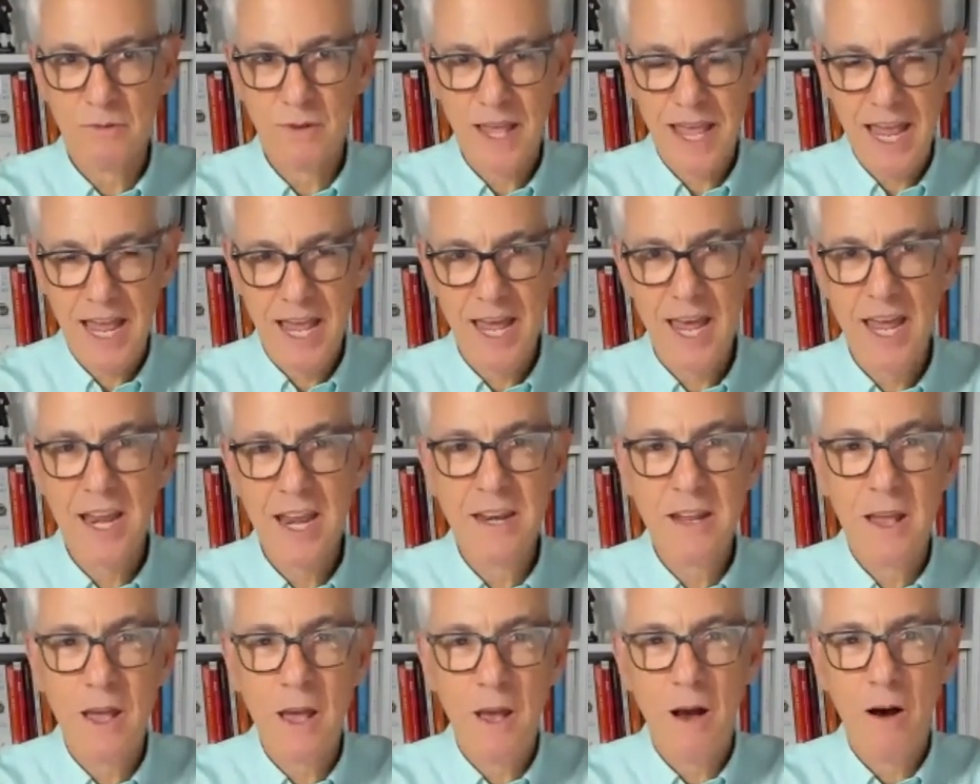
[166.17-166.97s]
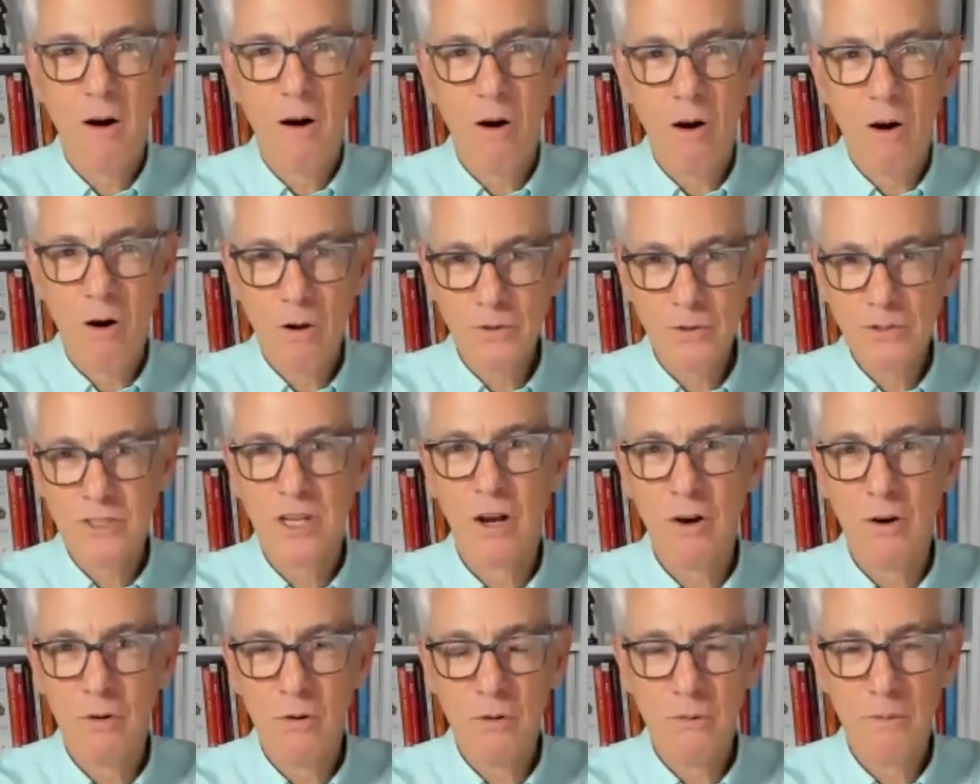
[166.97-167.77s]
And
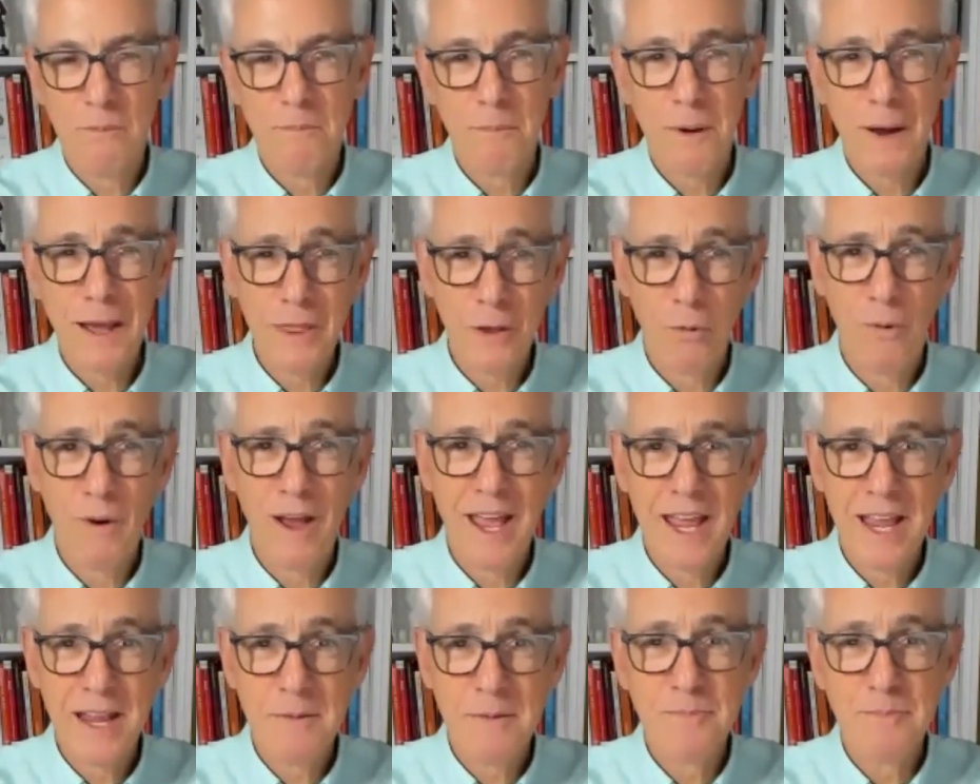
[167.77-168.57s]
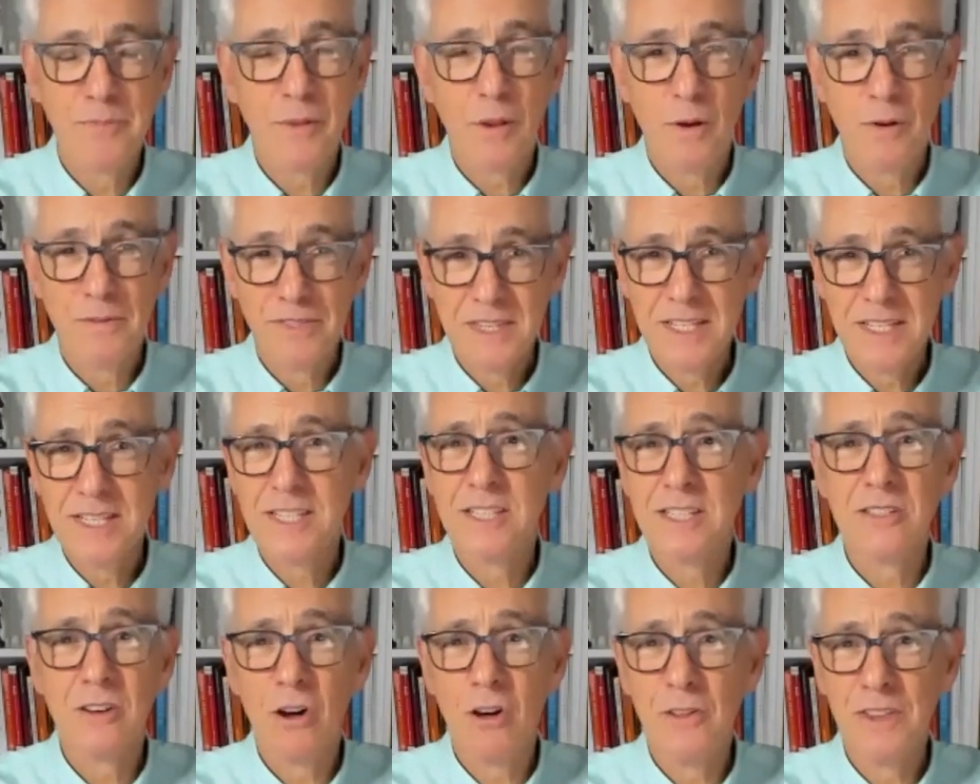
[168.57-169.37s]
also, by the way, this
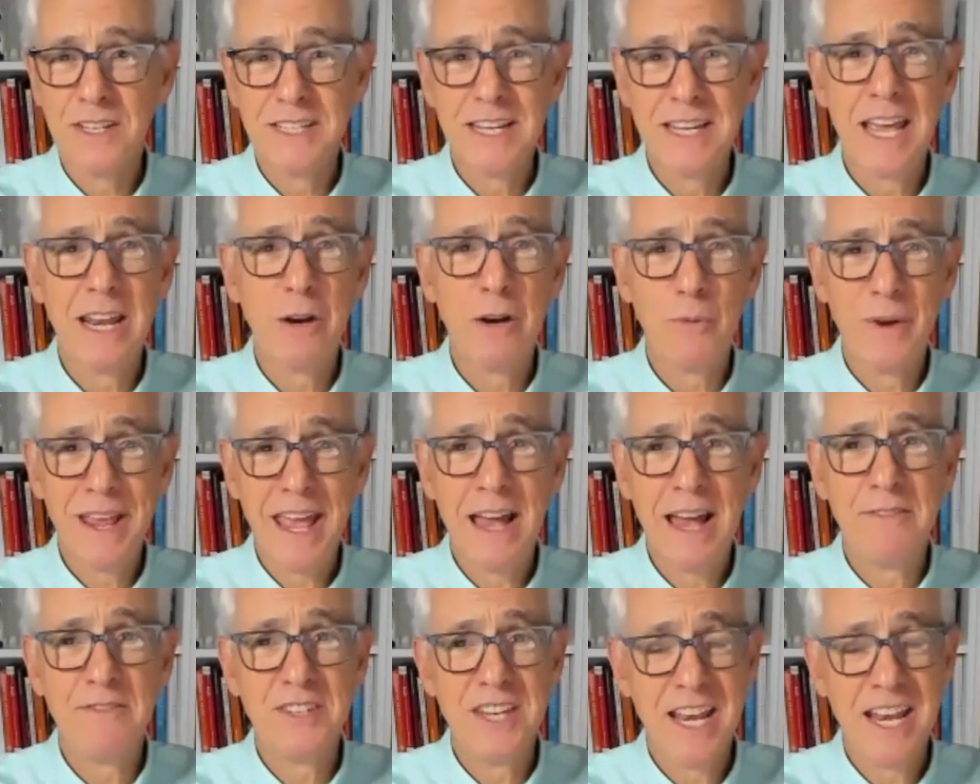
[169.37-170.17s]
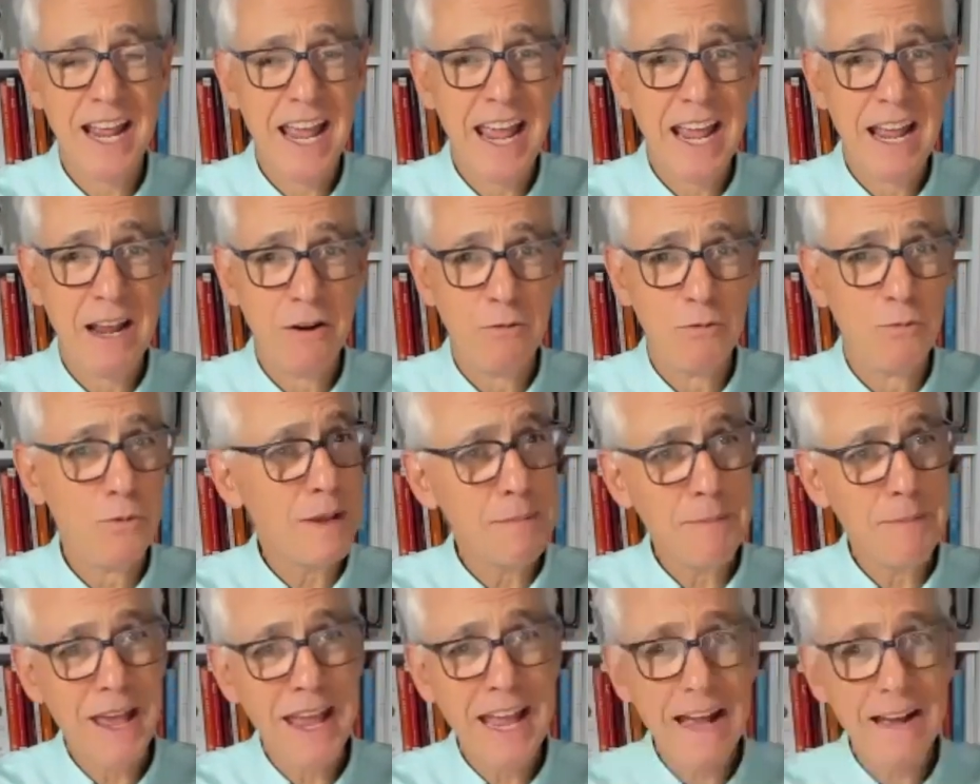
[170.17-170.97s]
is all the data we have today. We
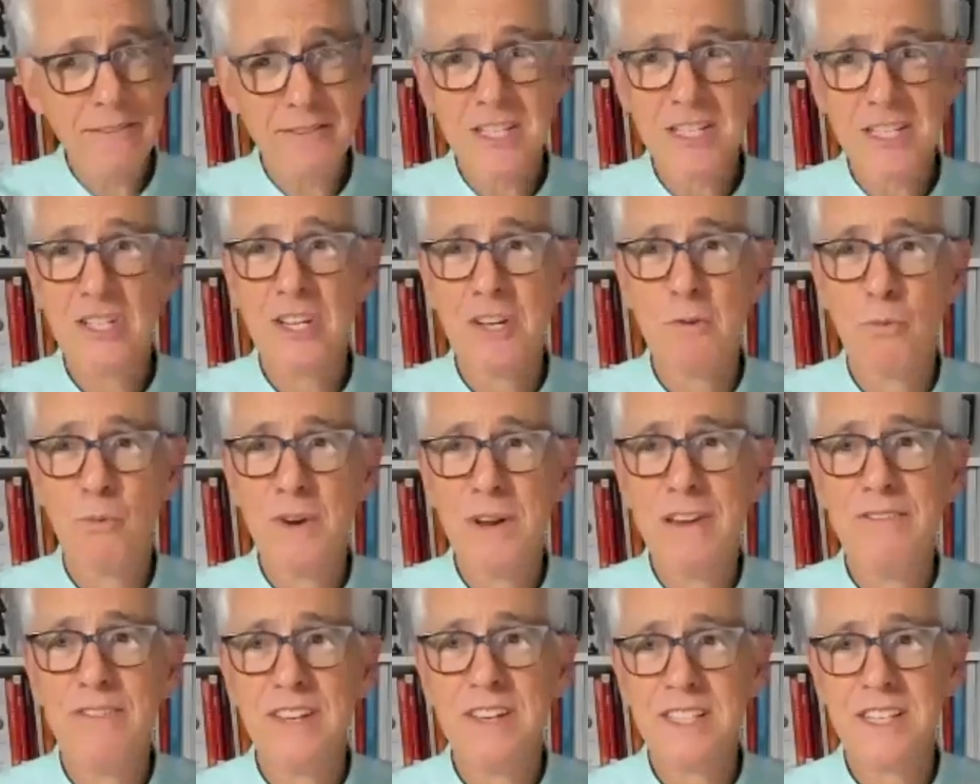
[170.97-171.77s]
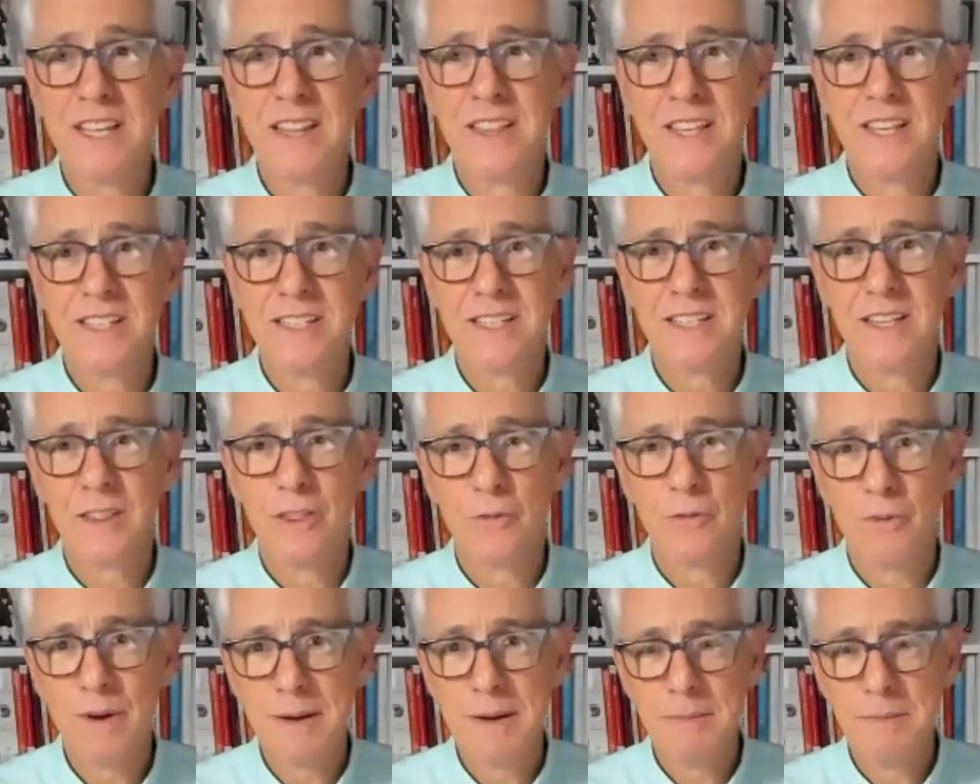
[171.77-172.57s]
may have to revisit this in
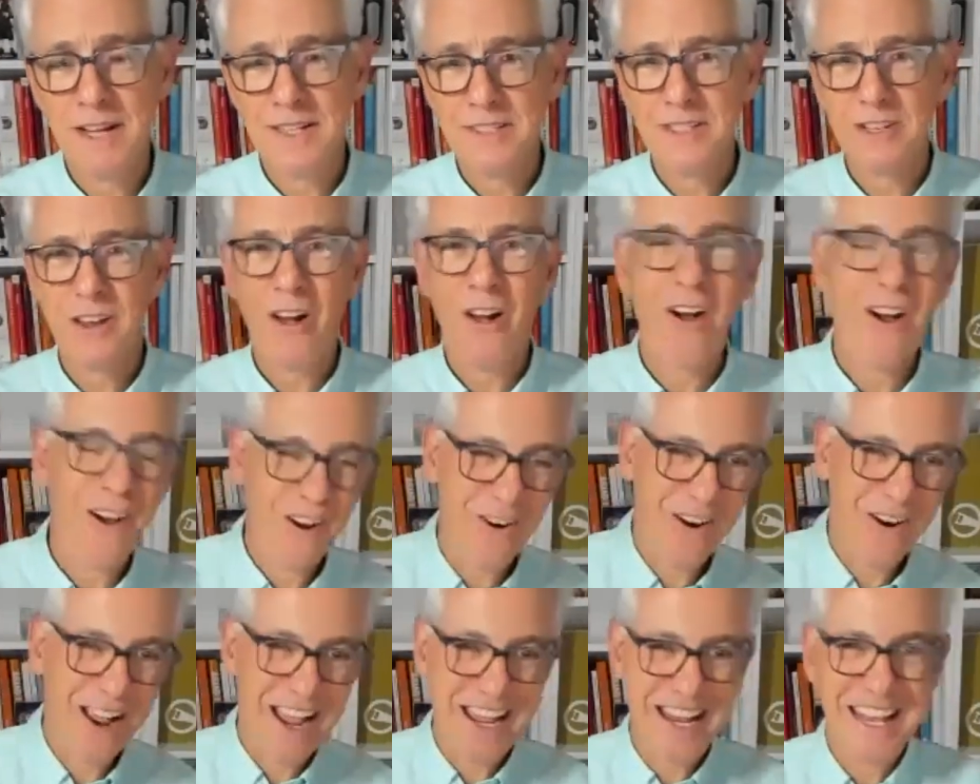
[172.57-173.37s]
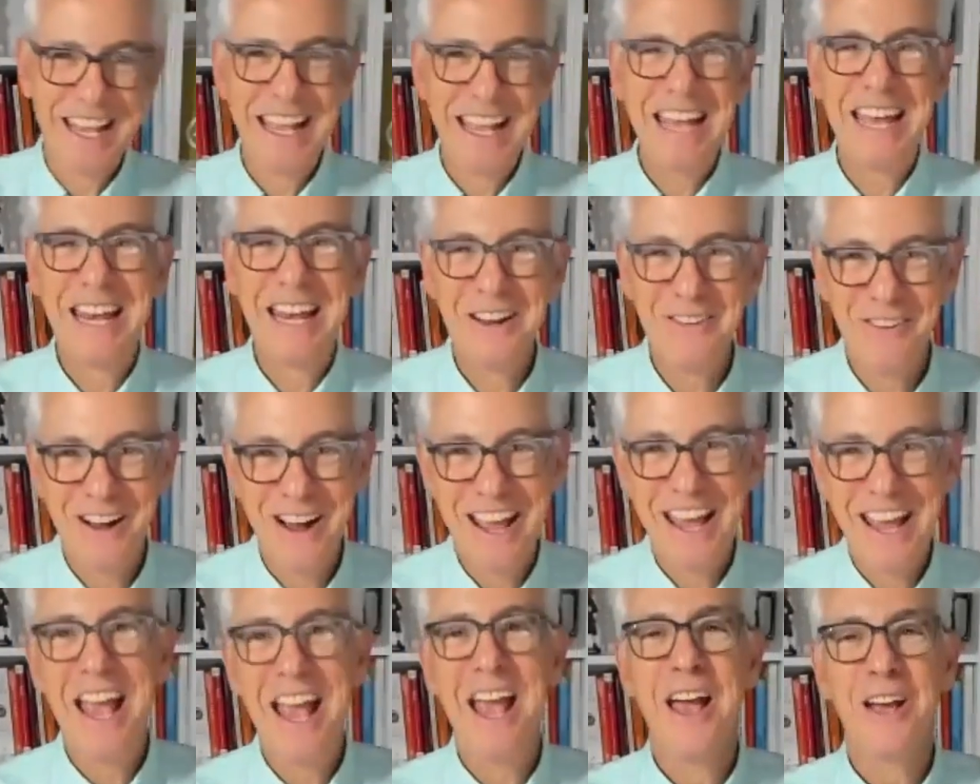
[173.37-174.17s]
3 months. All right.
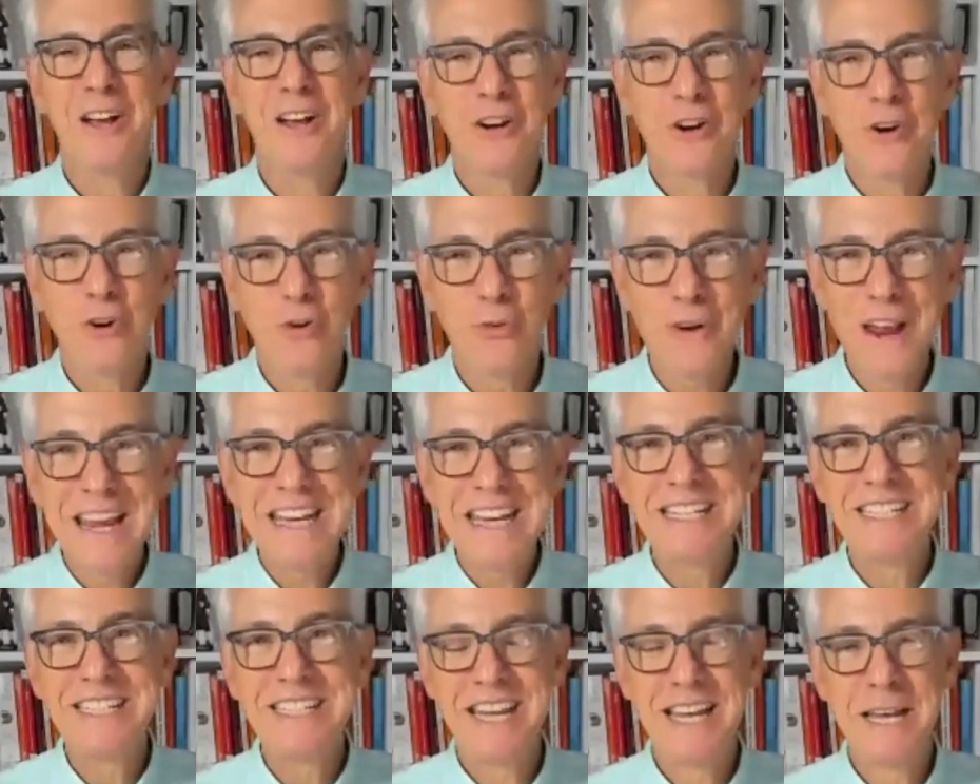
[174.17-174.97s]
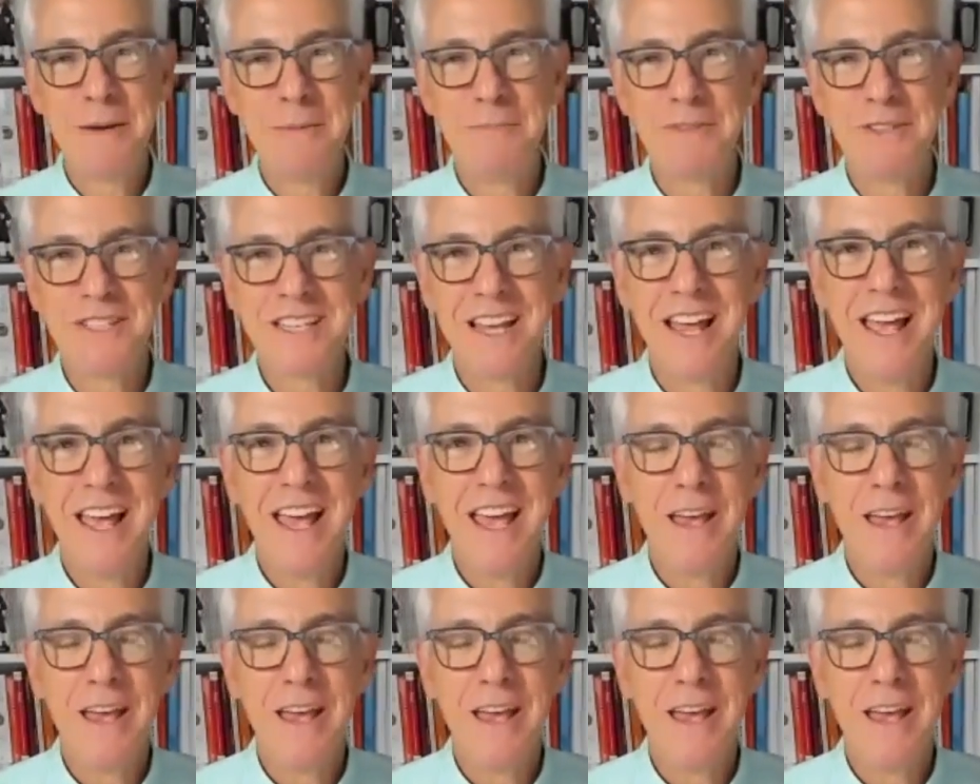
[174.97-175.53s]
Anyway, great tips.